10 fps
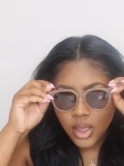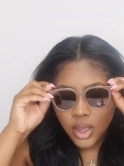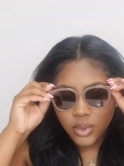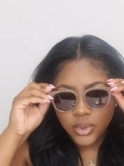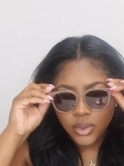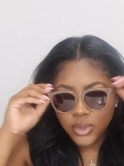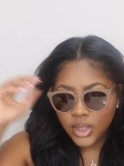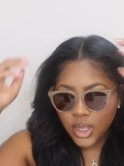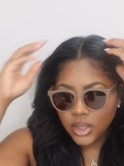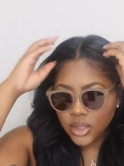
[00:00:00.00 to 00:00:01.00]
I really, really
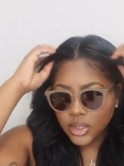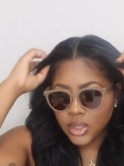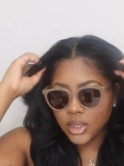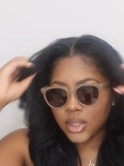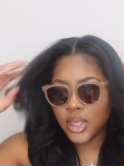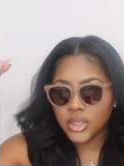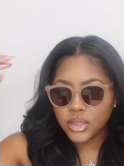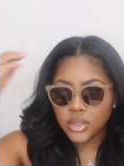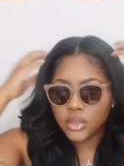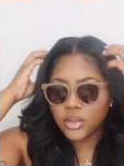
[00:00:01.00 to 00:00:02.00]
like these
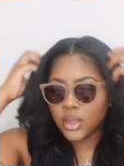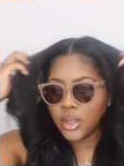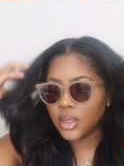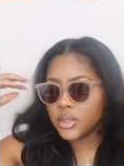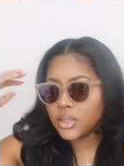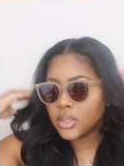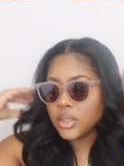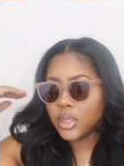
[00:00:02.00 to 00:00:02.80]
sunglasses, you guys.